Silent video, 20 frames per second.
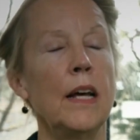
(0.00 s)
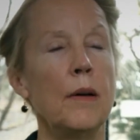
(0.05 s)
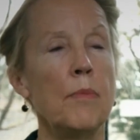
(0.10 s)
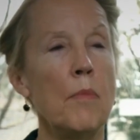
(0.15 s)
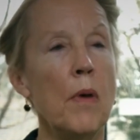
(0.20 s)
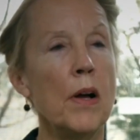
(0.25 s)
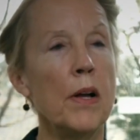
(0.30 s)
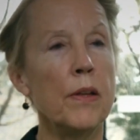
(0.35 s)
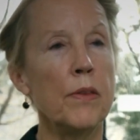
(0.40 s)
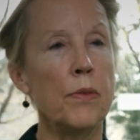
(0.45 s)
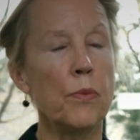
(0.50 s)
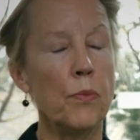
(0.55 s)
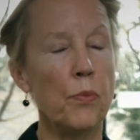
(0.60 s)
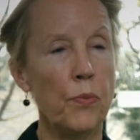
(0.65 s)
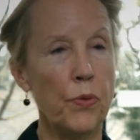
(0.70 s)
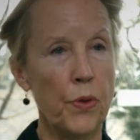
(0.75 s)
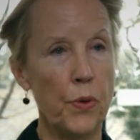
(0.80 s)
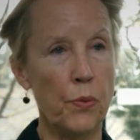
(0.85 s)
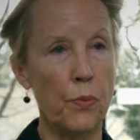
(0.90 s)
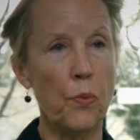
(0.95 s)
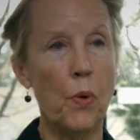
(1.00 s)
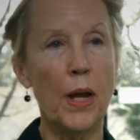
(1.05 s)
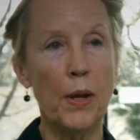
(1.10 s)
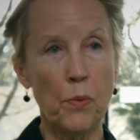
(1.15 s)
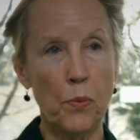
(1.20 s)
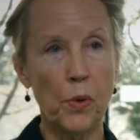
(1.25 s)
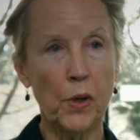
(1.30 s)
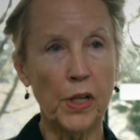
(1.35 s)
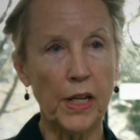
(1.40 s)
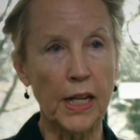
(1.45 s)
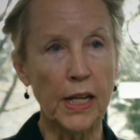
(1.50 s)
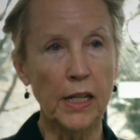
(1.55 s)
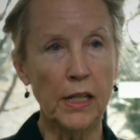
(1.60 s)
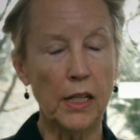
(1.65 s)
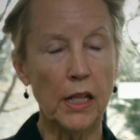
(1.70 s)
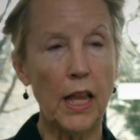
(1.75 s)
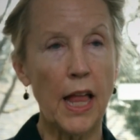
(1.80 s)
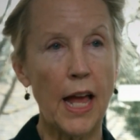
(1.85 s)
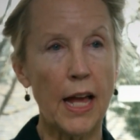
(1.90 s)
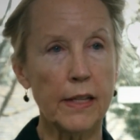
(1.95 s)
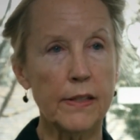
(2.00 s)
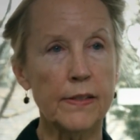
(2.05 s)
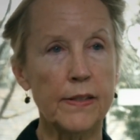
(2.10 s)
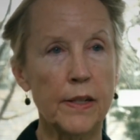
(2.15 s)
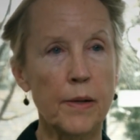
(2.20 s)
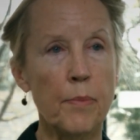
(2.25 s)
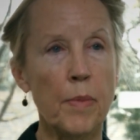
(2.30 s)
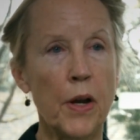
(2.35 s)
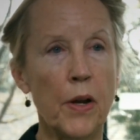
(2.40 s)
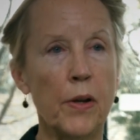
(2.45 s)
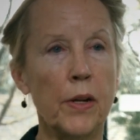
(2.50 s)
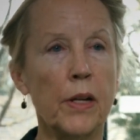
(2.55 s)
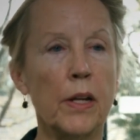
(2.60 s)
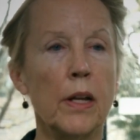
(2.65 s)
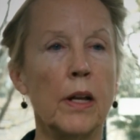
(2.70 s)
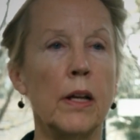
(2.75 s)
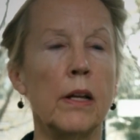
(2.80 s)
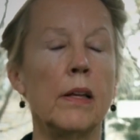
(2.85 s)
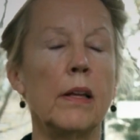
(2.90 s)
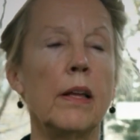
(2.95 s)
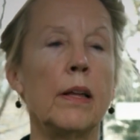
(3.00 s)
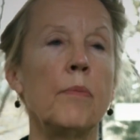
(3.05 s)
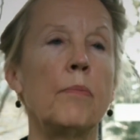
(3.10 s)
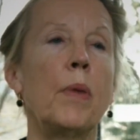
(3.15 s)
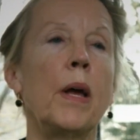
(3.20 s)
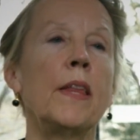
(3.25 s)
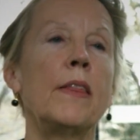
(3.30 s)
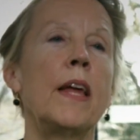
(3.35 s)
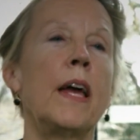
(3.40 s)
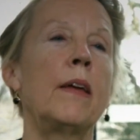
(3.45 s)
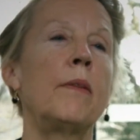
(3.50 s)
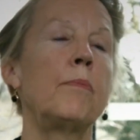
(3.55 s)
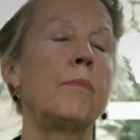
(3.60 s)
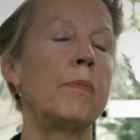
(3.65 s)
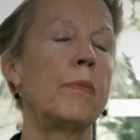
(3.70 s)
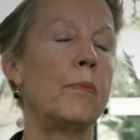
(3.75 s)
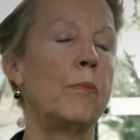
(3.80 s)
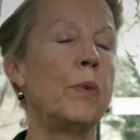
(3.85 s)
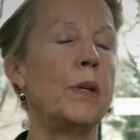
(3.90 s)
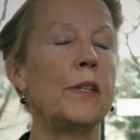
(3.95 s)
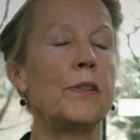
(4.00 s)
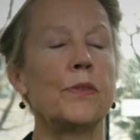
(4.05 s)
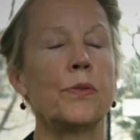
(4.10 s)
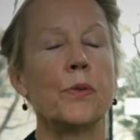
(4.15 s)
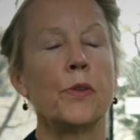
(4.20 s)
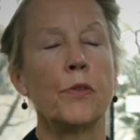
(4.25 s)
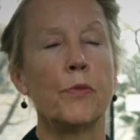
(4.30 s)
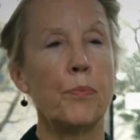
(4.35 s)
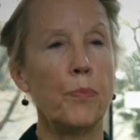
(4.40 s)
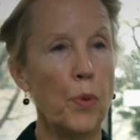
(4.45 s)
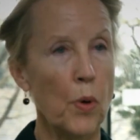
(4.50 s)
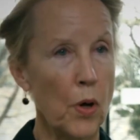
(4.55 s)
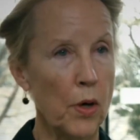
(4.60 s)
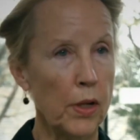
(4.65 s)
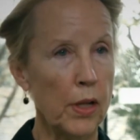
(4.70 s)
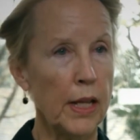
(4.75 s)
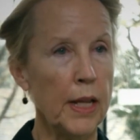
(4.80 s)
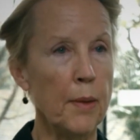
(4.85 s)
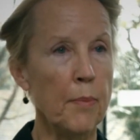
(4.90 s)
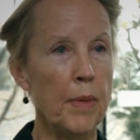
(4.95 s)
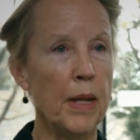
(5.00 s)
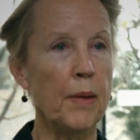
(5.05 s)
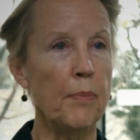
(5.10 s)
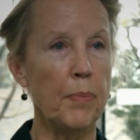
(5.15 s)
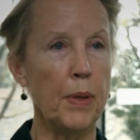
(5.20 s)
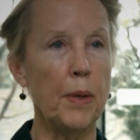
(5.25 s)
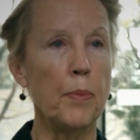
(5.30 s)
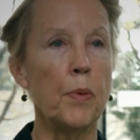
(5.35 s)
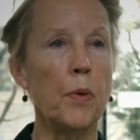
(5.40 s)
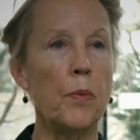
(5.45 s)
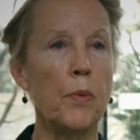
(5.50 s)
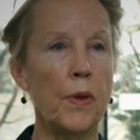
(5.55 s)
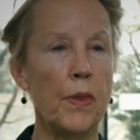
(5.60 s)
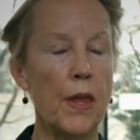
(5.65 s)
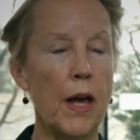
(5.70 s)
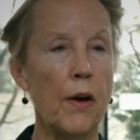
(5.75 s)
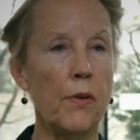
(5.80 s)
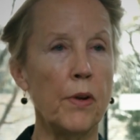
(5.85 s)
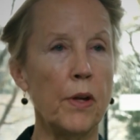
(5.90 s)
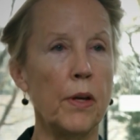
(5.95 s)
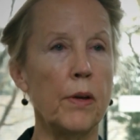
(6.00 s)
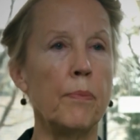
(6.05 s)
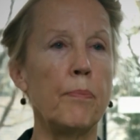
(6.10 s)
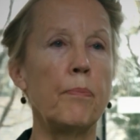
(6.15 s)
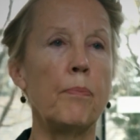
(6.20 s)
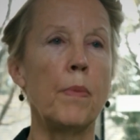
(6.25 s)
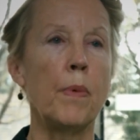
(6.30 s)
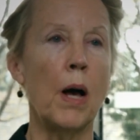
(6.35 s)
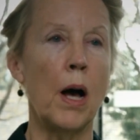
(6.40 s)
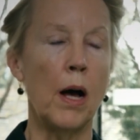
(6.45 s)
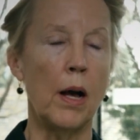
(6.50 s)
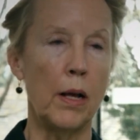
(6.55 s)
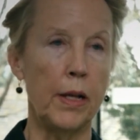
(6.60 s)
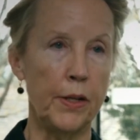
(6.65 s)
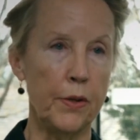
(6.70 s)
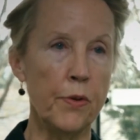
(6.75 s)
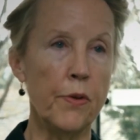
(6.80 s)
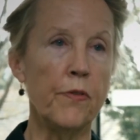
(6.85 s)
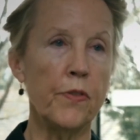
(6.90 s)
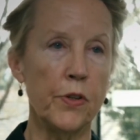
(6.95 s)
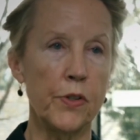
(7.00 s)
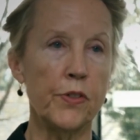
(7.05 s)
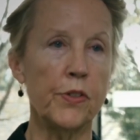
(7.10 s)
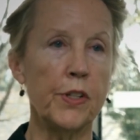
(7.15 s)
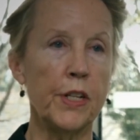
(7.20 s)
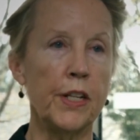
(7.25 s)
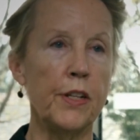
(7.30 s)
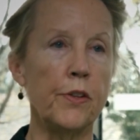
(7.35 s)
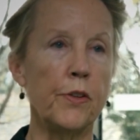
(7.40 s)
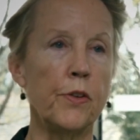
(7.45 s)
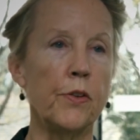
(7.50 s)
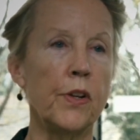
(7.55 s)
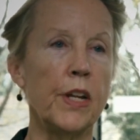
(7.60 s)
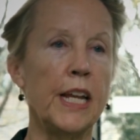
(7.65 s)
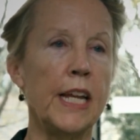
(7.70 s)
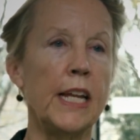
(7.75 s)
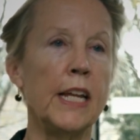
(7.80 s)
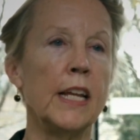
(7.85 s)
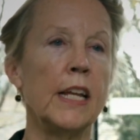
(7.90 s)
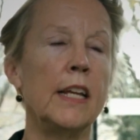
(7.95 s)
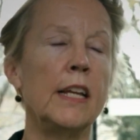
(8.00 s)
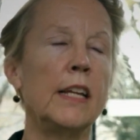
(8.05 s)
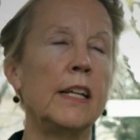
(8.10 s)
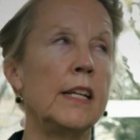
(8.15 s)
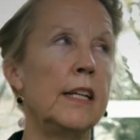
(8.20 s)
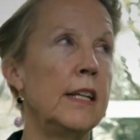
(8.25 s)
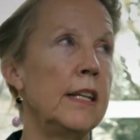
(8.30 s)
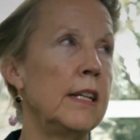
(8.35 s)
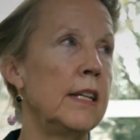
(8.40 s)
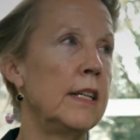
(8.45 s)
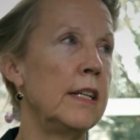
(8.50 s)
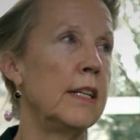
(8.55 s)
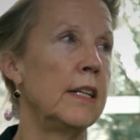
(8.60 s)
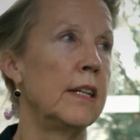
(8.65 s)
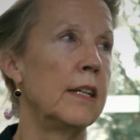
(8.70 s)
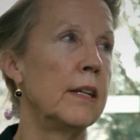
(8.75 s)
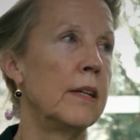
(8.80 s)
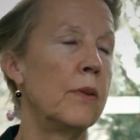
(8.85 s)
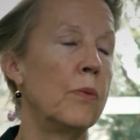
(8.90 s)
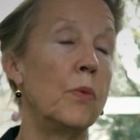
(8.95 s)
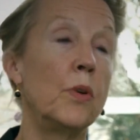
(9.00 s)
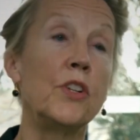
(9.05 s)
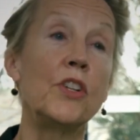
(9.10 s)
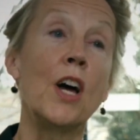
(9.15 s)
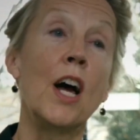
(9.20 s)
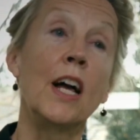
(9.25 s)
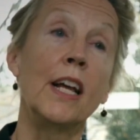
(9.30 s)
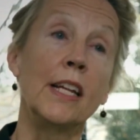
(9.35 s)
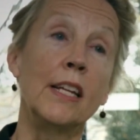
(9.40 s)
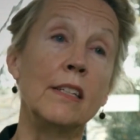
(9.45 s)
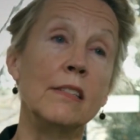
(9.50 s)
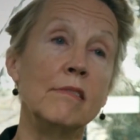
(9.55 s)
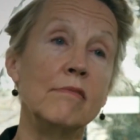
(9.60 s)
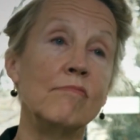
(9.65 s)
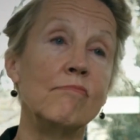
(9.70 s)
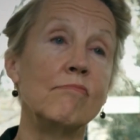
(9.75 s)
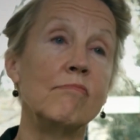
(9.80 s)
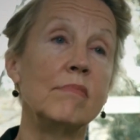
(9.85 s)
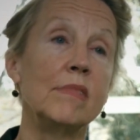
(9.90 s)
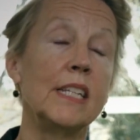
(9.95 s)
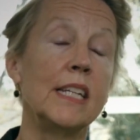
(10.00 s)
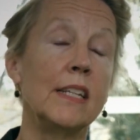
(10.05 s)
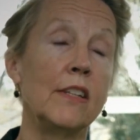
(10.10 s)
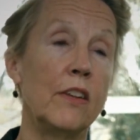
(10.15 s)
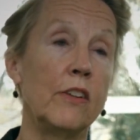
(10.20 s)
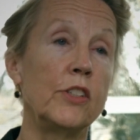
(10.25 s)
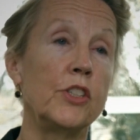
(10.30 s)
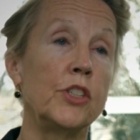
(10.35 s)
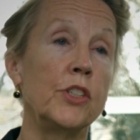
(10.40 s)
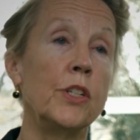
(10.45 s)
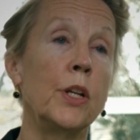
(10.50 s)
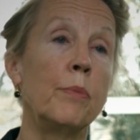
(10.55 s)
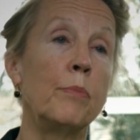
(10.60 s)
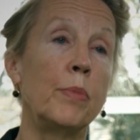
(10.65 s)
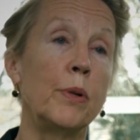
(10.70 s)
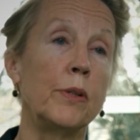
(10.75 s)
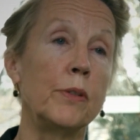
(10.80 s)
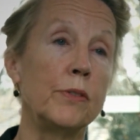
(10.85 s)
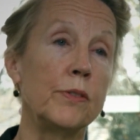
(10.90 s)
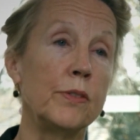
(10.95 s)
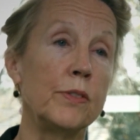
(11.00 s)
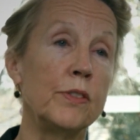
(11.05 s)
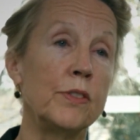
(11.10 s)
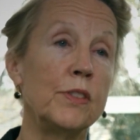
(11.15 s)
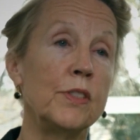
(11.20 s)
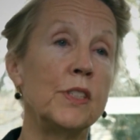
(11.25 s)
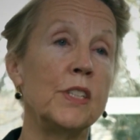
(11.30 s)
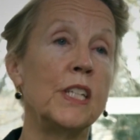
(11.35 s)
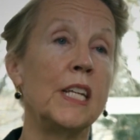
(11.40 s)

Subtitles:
among the white working class in America, and by that we sort of broadly mean people without a university degree, were dying in larger numbers.